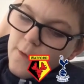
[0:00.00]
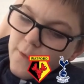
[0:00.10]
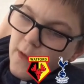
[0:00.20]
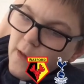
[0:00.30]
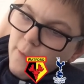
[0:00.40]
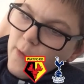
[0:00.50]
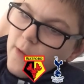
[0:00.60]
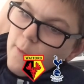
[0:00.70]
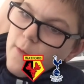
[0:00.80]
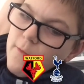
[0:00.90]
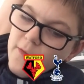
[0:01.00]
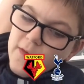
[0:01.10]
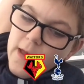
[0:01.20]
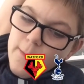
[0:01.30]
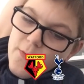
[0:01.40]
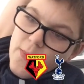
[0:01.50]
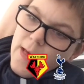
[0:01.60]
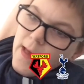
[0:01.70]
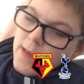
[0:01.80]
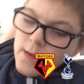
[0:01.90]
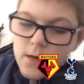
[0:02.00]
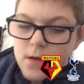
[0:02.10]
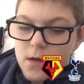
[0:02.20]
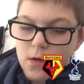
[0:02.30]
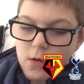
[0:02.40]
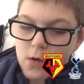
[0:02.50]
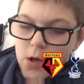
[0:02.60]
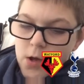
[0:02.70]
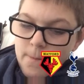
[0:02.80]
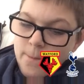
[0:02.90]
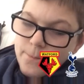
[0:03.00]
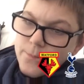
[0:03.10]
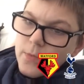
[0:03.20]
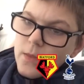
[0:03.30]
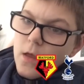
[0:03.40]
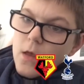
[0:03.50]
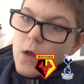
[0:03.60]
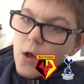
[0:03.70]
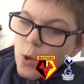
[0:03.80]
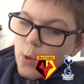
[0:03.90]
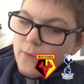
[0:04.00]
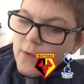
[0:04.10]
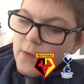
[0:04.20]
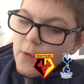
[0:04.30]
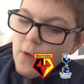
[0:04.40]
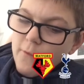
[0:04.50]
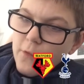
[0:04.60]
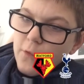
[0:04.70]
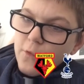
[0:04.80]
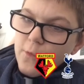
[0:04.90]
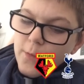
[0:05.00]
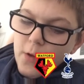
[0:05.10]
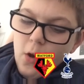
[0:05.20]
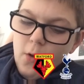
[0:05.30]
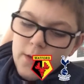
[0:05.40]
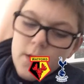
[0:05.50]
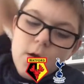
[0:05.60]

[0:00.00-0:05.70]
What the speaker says: So, yeah, if we can win this game today, hopefully the confidence should be high